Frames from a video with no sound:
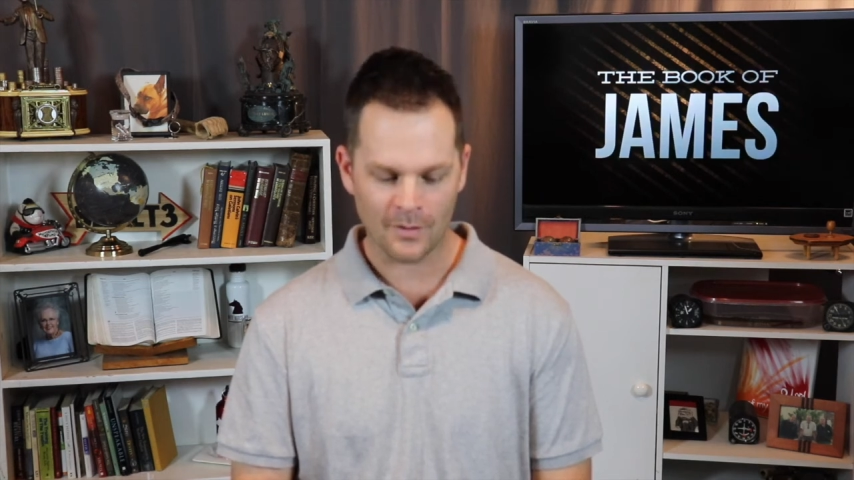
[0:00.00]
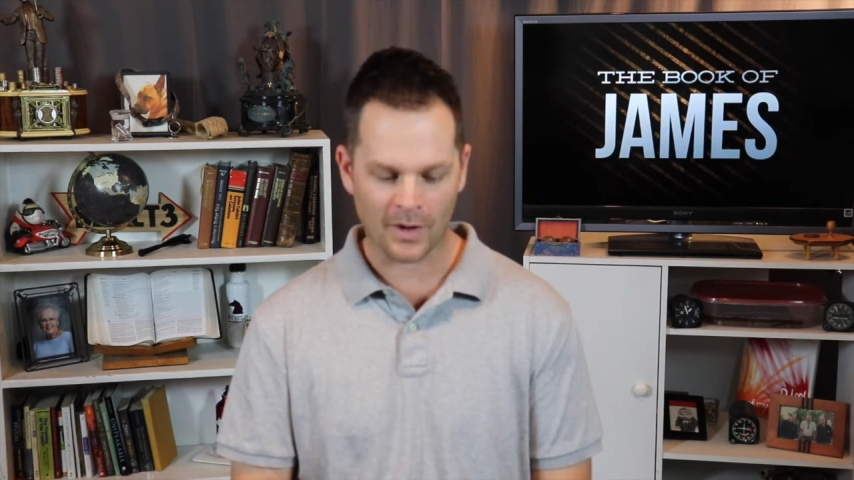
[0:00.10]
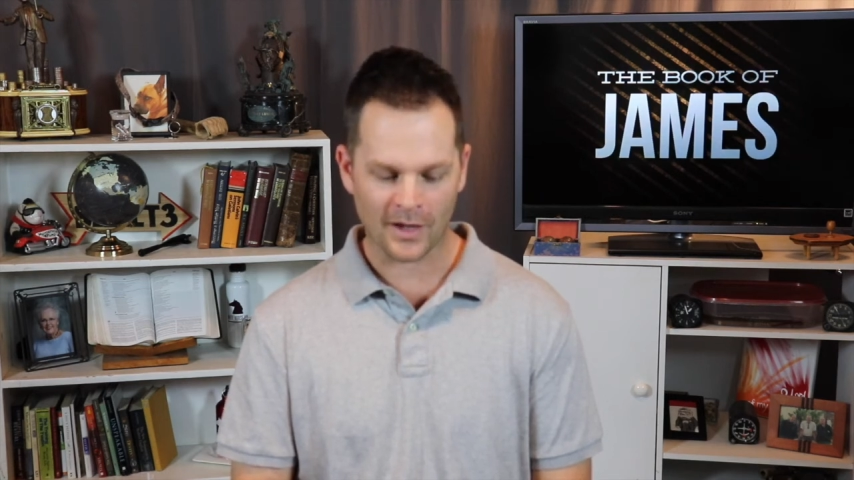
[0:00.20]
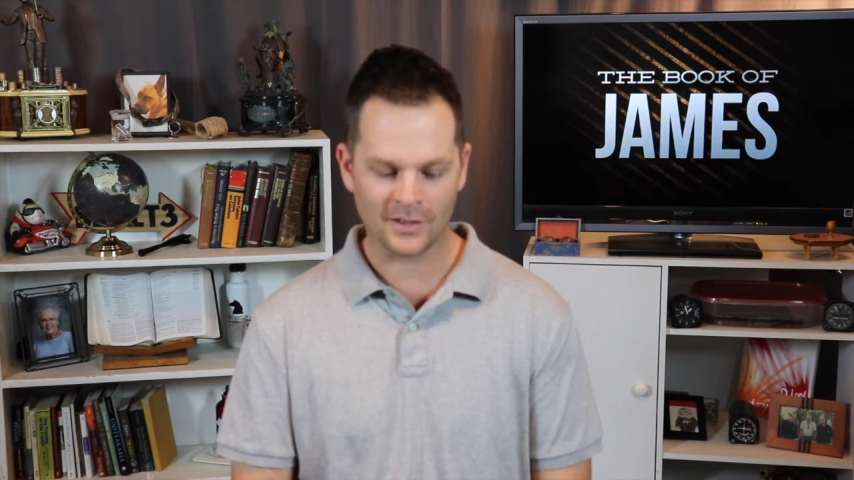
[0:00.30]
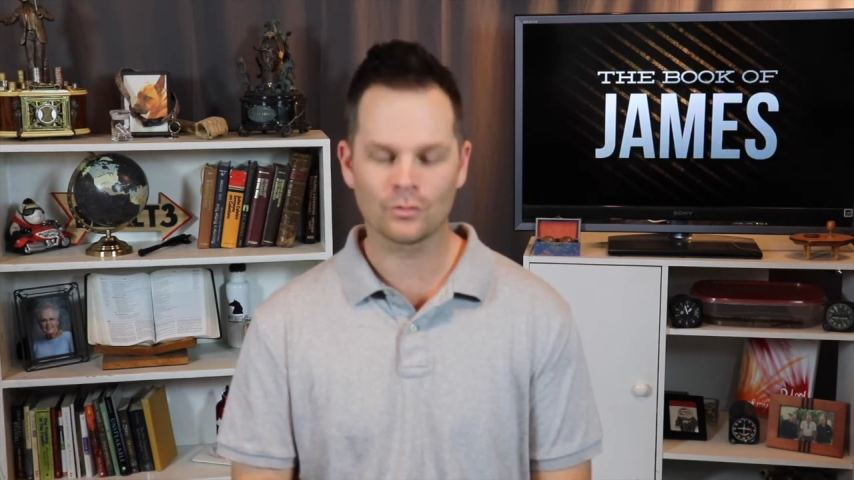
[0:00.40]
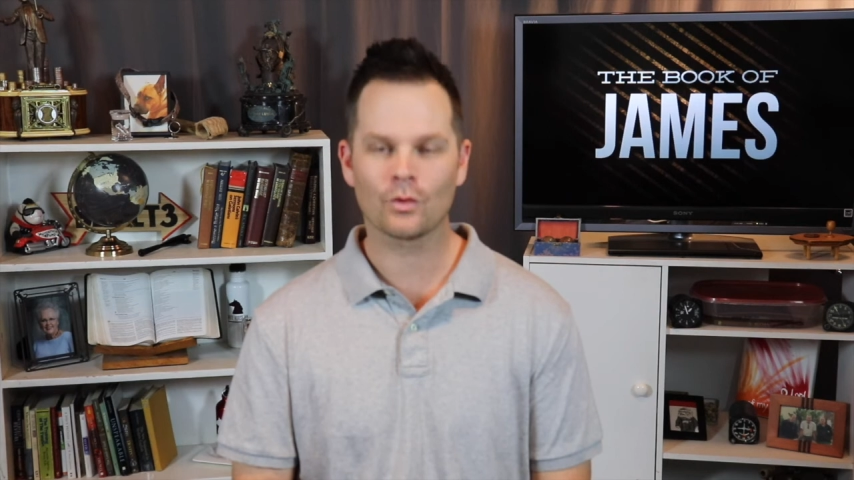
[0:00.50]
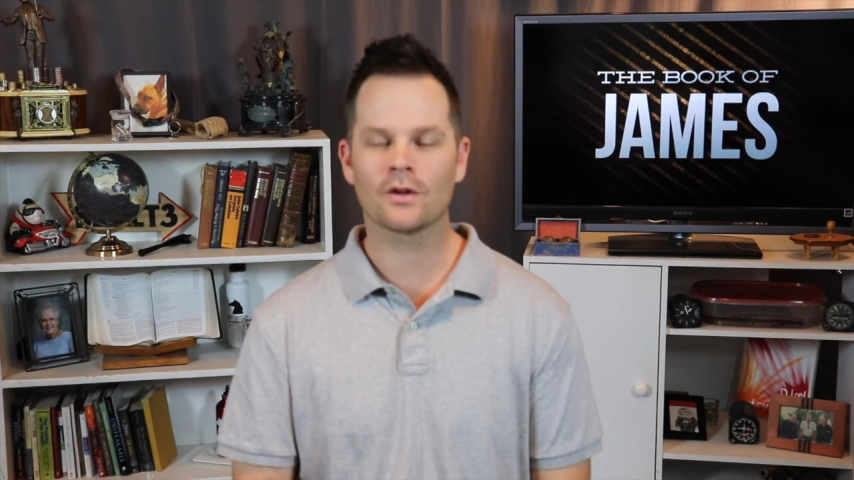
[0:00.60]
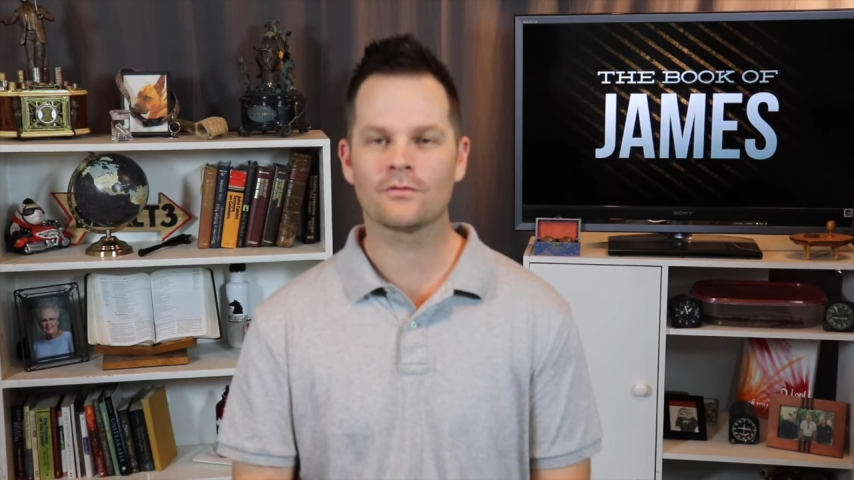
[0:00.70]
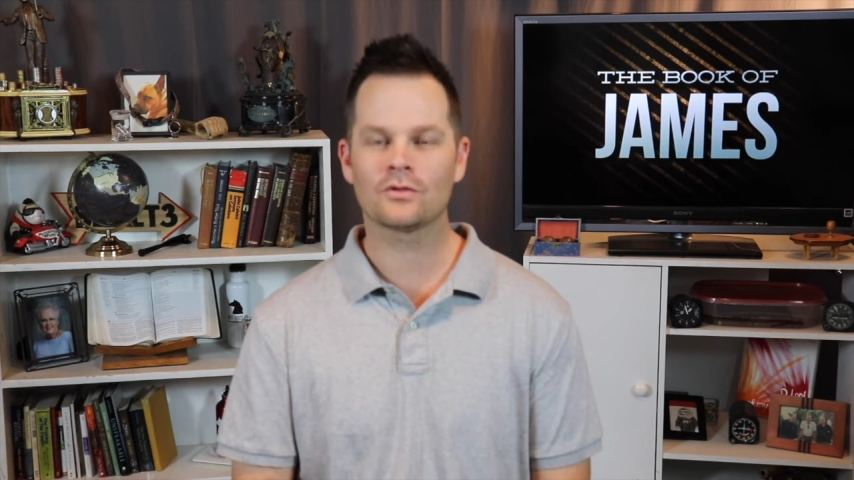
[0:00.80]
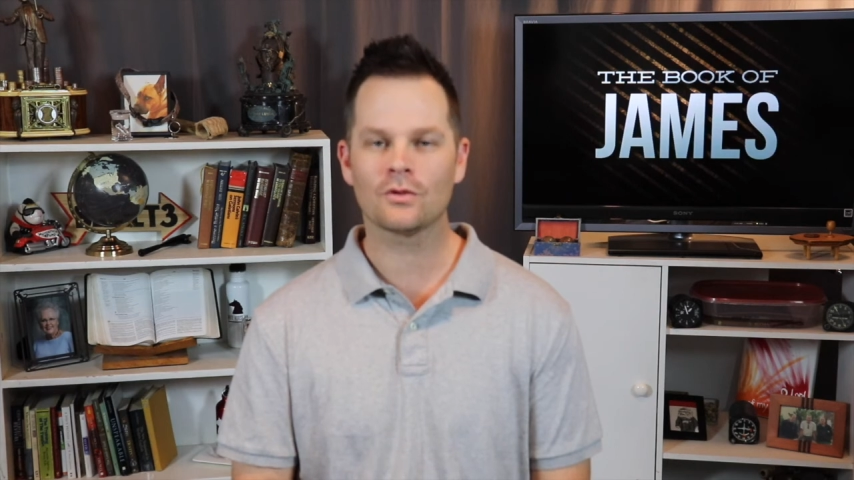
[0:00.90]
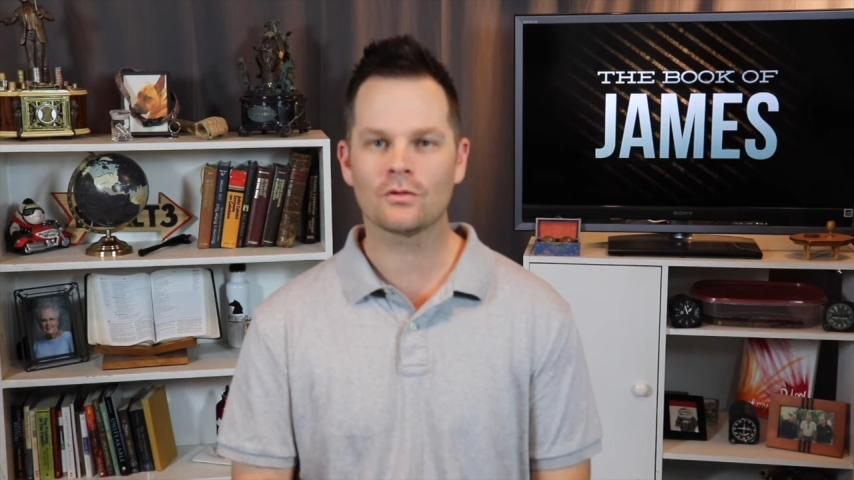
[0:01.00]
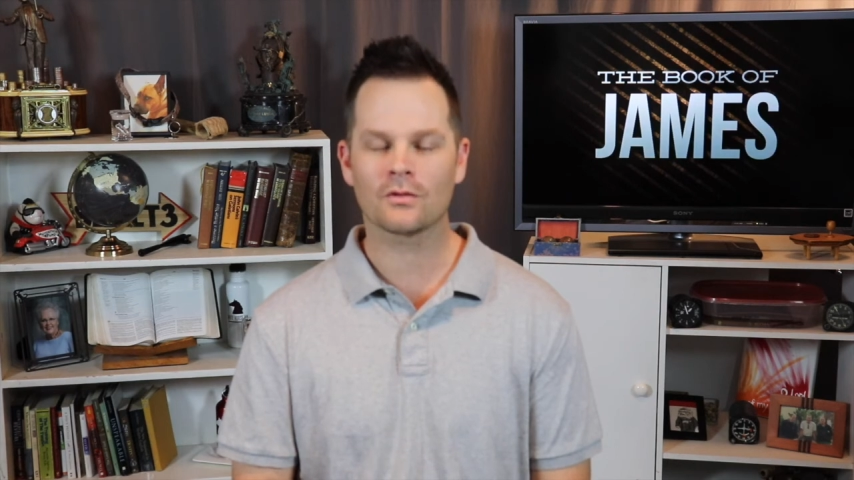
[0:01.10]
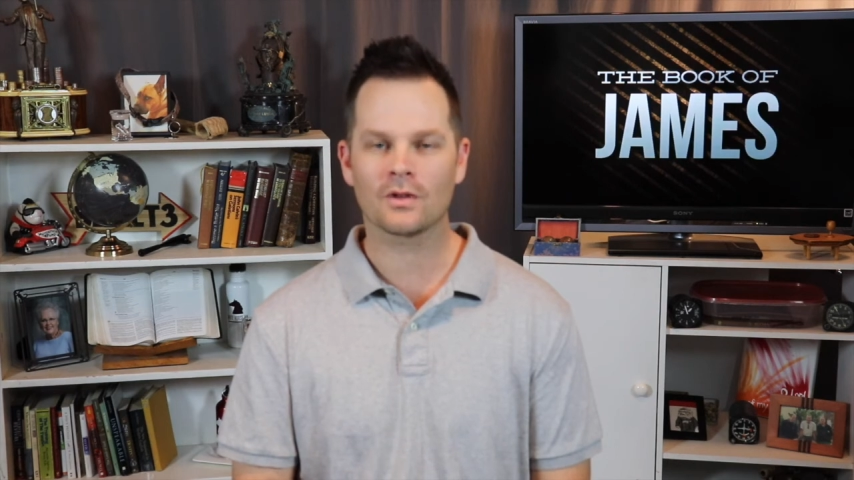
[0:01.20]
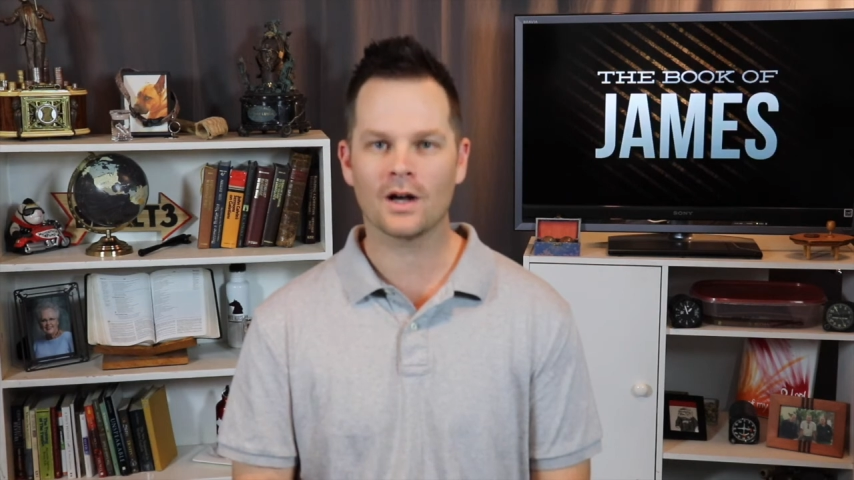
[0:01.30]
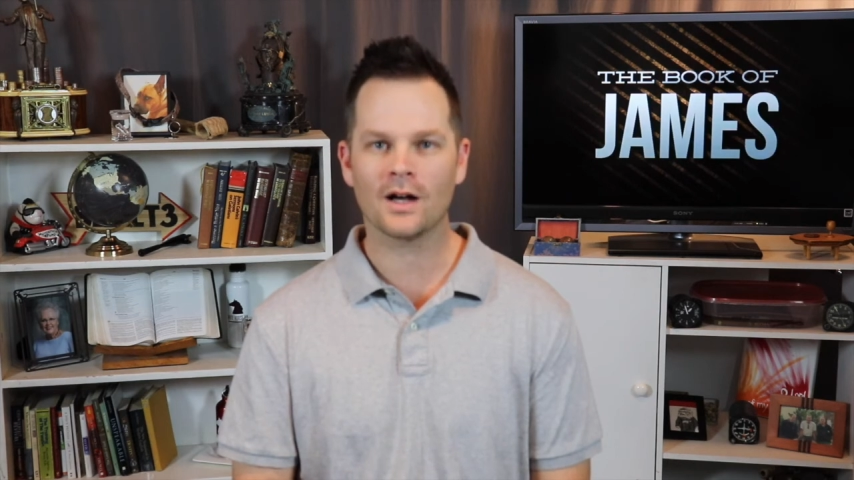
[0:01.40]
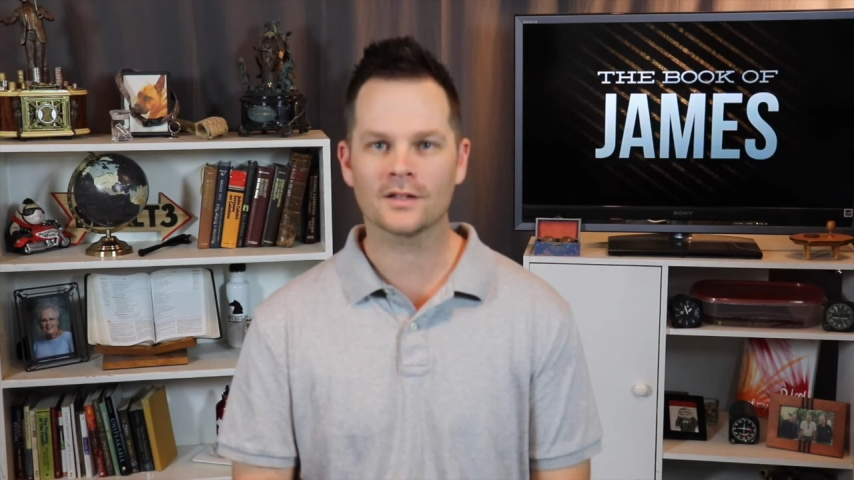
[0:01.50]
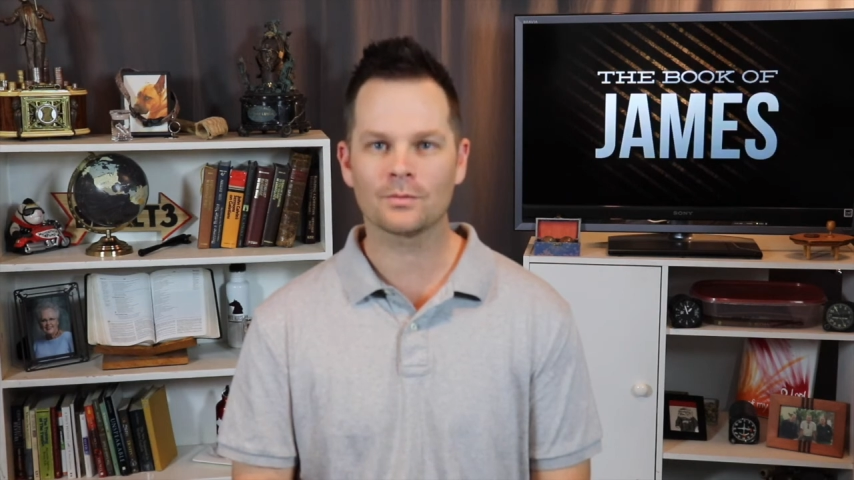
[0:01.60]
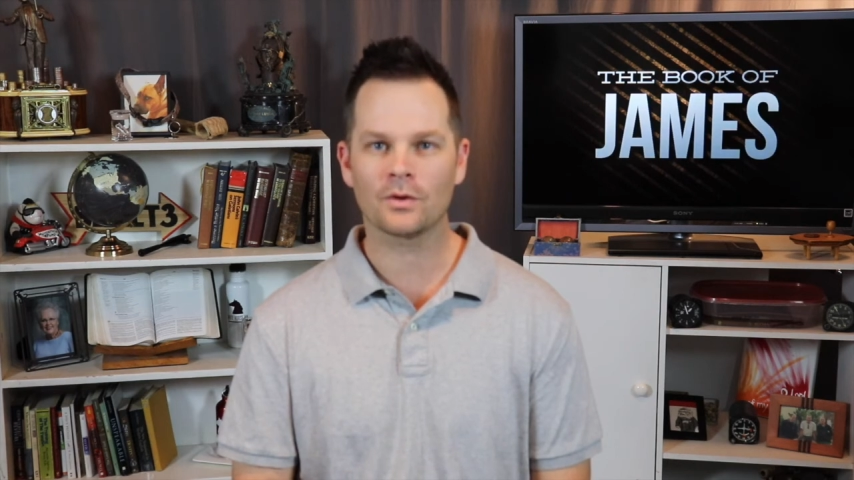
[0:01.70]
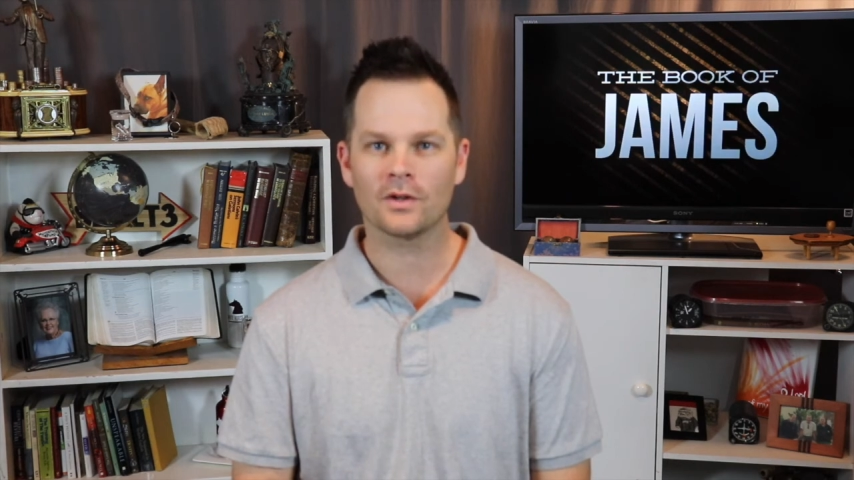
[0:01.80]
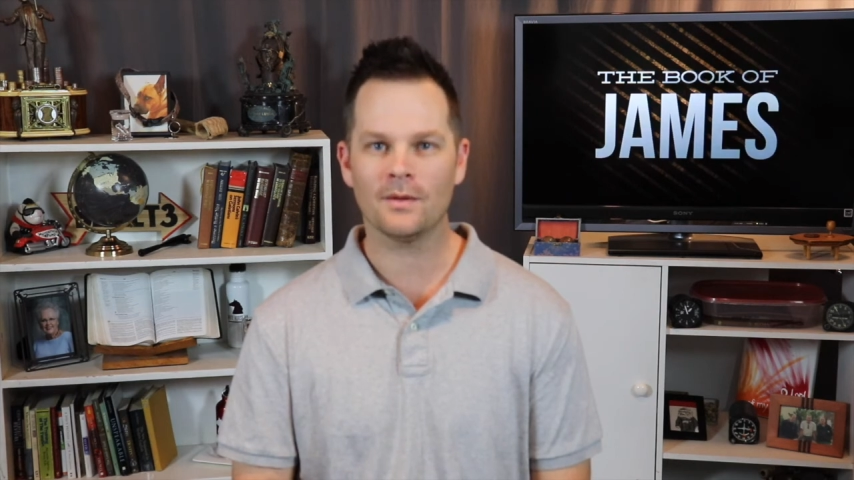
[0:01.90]
by his word of truth through the
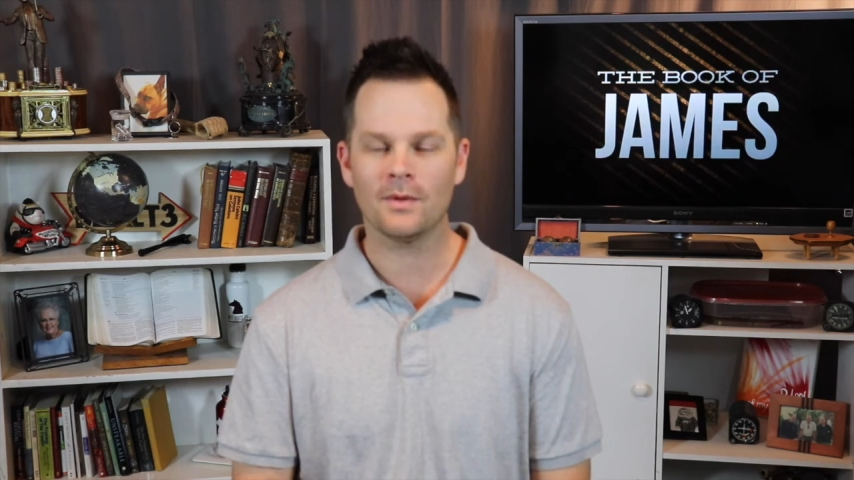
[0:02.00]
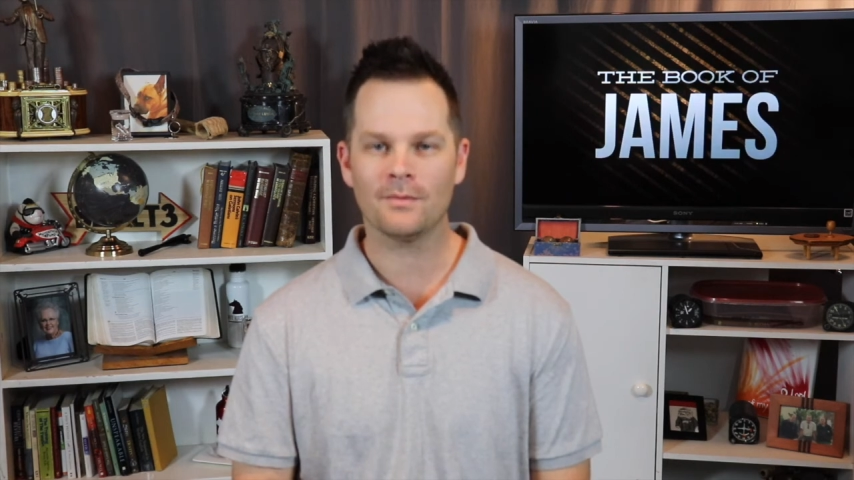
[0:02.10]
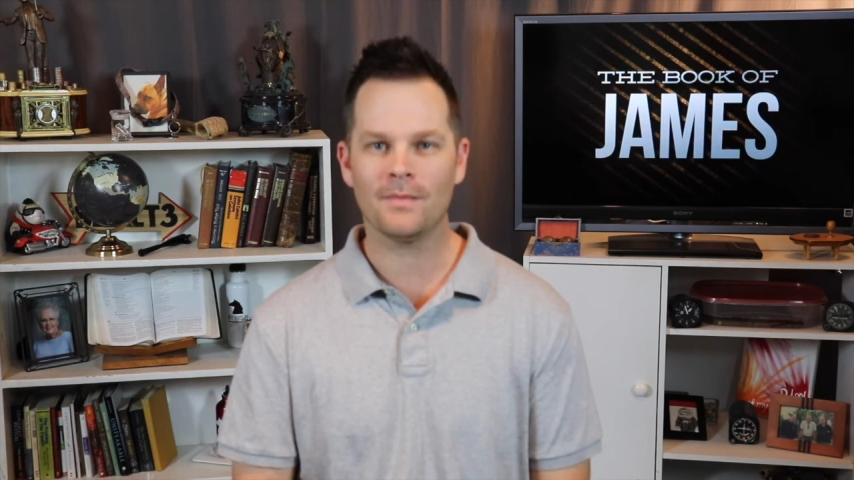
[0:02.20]
gospel and